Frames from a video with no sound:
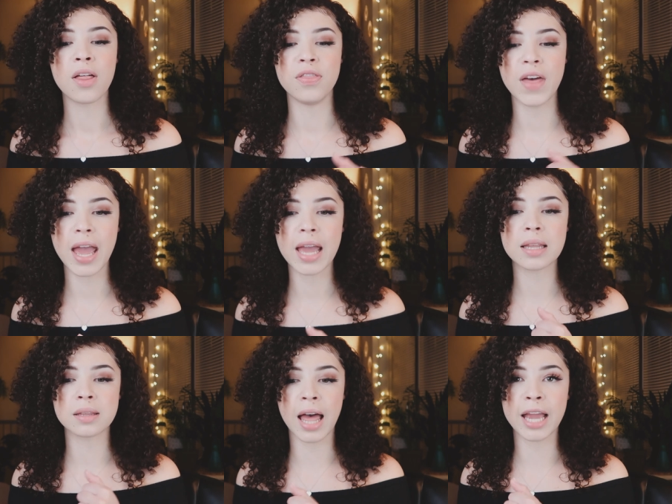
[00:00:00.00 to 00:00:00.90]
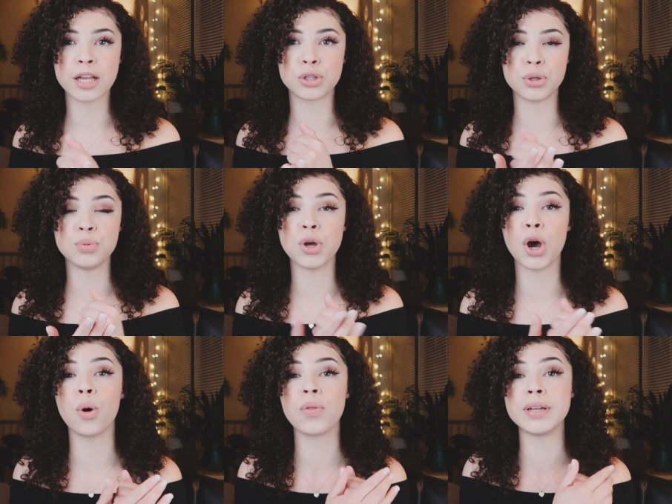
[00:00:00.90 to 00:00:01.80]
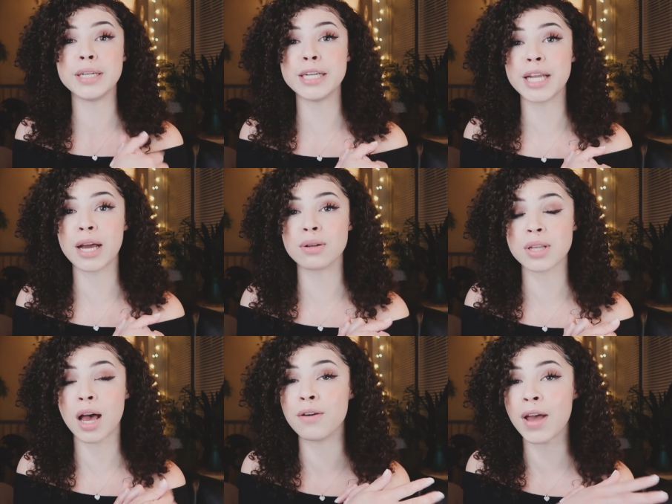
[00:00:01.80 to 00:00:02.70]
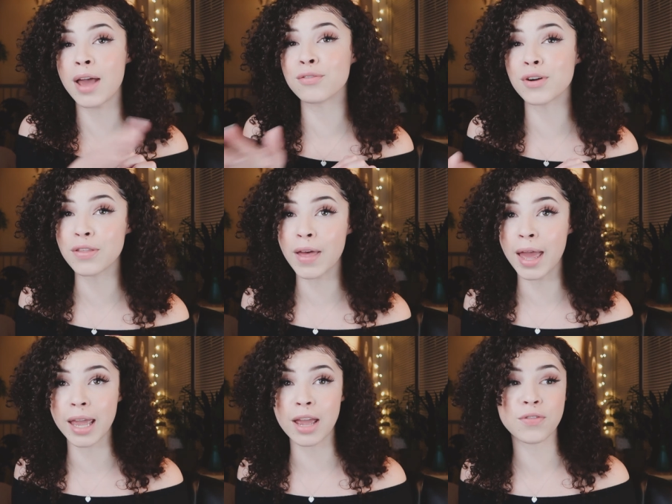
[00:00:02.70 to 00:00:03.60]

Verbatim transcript: they like to know the details of everything.